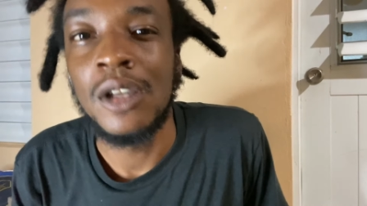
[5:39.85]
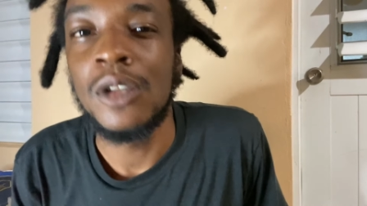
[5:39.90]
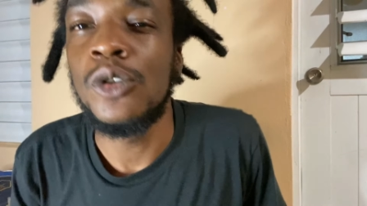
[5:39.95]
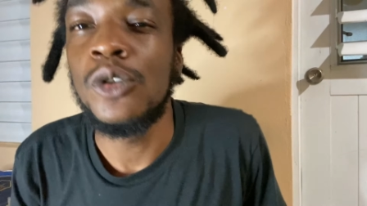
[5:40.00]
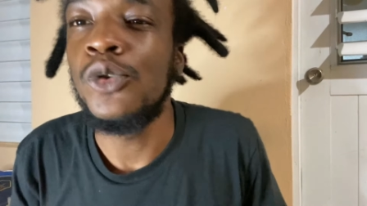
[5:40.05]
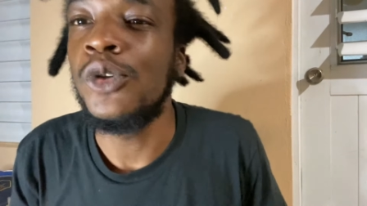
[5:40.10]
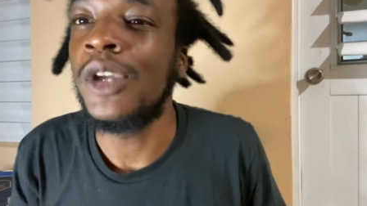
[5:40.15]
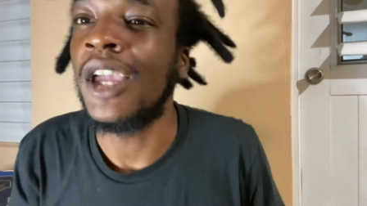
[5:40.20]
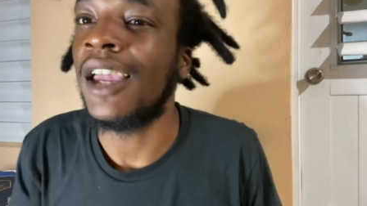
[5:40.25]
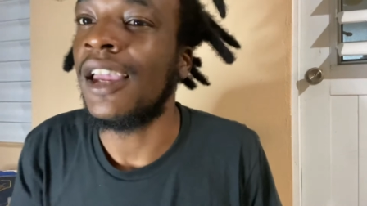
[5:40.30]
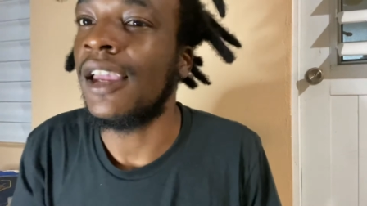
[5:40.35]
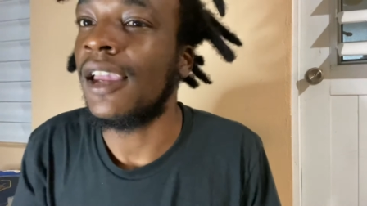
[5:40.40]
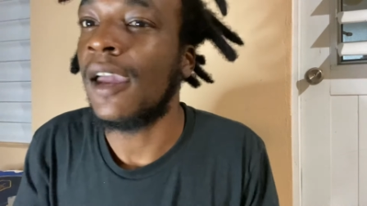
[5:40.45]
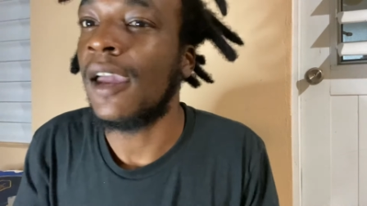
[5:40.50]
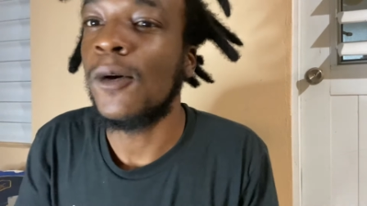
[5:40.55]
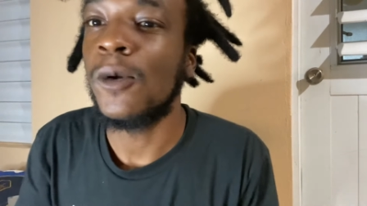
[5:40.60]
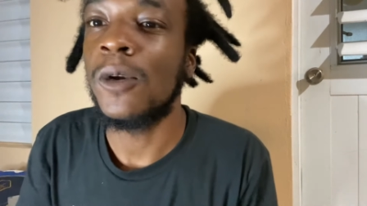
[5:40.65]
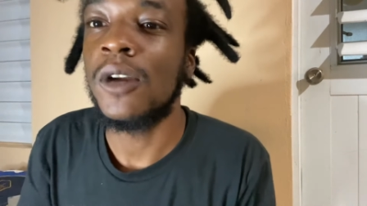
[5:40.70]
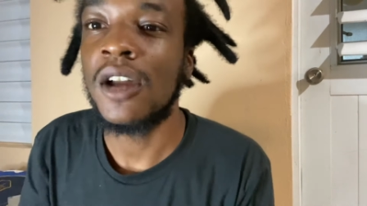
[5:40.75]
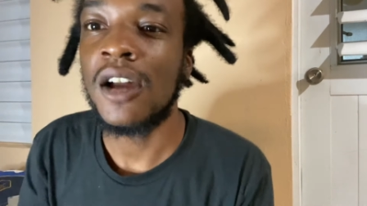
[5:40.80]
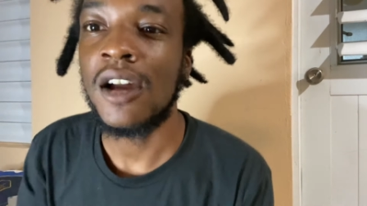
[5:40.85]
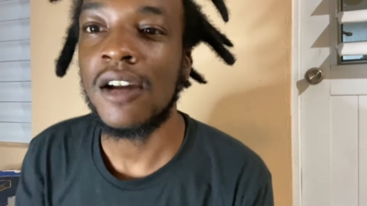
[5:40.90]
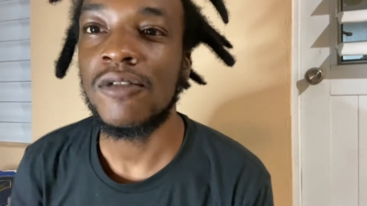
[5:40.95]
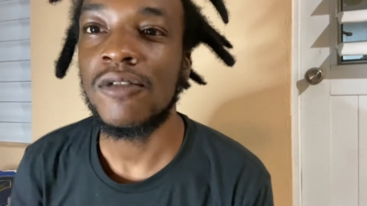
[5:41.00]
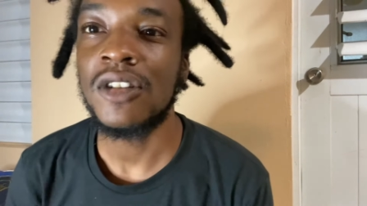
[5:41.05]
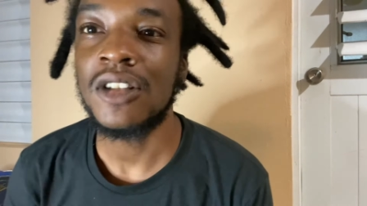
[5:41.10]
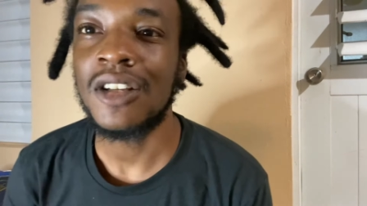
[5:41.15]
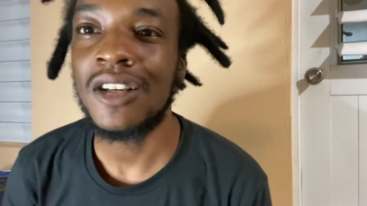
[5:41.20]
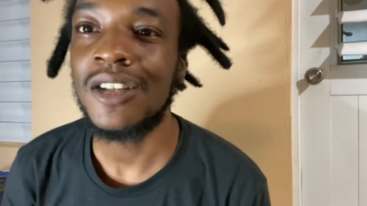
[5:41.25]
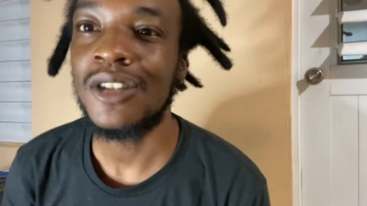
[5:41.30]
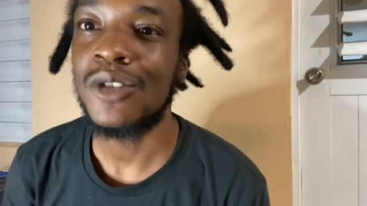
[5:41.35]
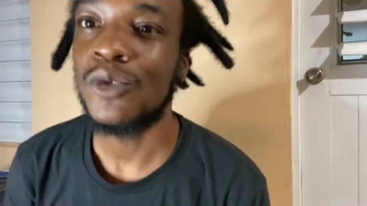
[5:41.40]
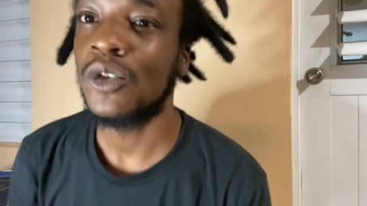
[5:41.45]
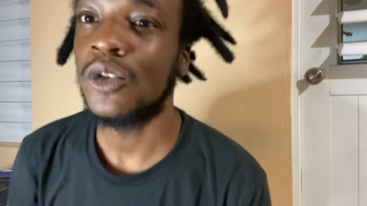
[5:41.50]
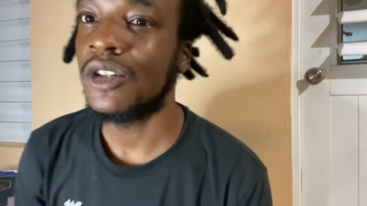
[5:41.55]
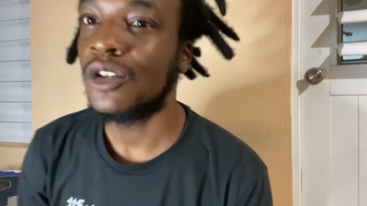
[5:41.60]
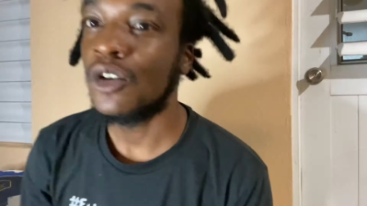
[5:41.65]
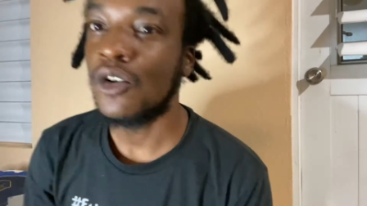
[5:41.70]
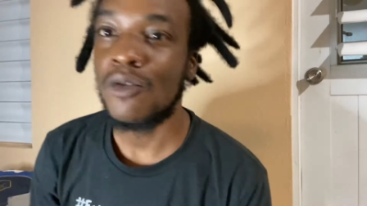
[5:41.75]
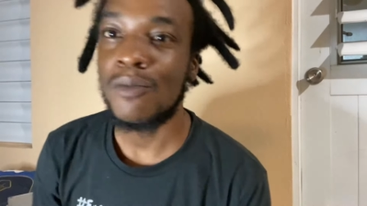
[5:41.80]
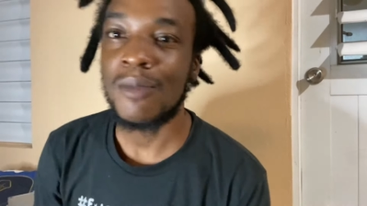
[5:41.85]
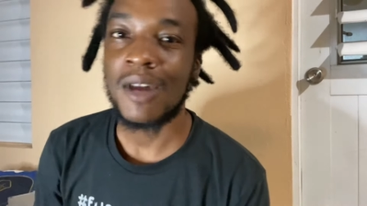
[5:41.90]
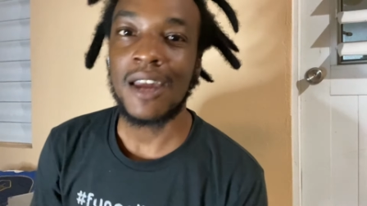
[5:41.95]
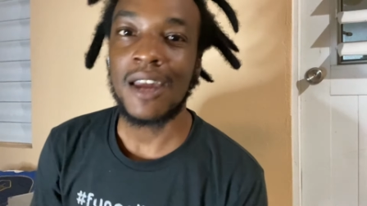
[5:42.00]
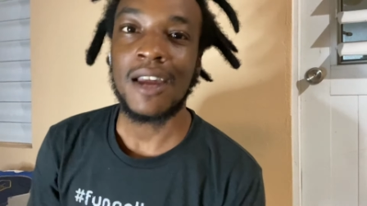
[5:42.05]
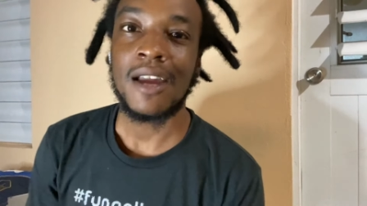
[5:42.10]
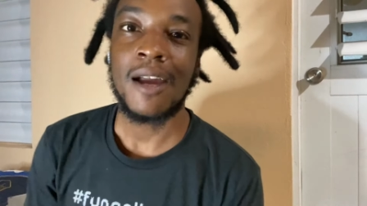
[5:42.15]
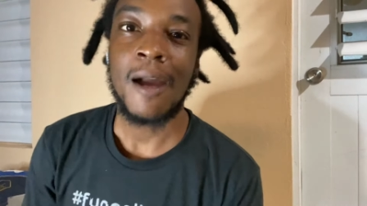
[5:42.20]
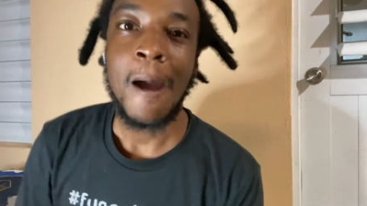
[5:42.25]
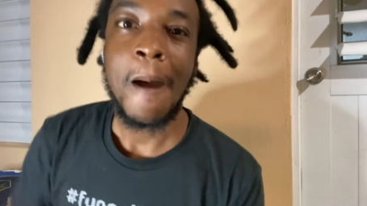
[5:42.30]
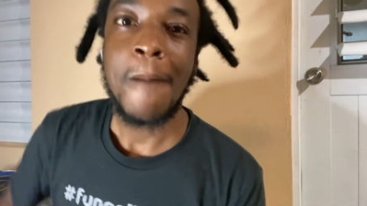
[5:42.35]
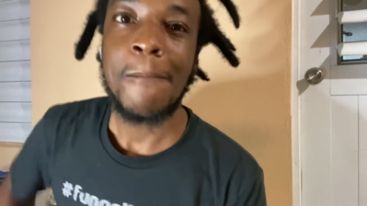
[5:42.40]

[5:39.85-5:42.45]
You can't hold a conversation with no man